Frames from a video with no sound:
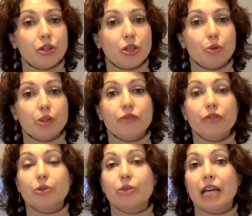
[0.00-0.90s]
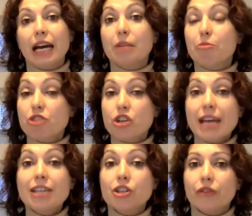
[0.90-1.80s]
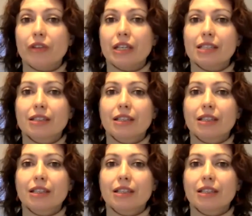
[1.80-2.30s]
towards food and appreciation of it.